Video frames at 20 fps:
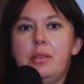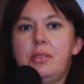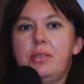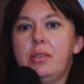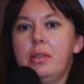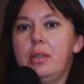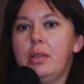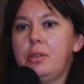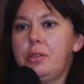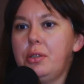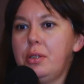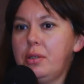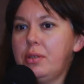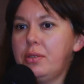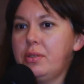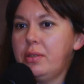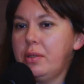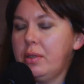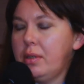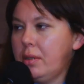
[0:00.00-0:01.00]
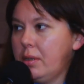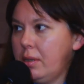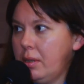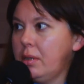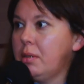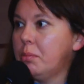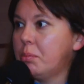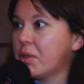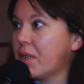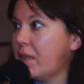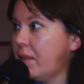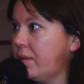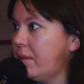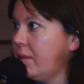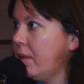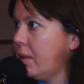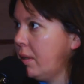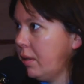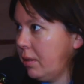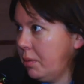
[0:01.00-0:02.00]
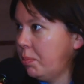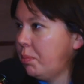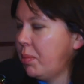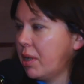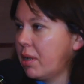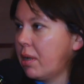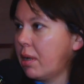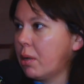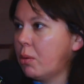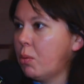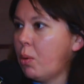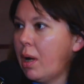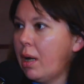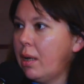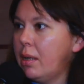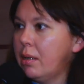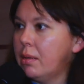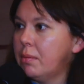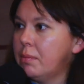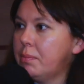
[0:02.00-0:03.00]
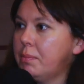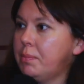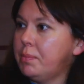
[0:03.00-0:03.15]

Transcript: see this in Brazil and Paraguay?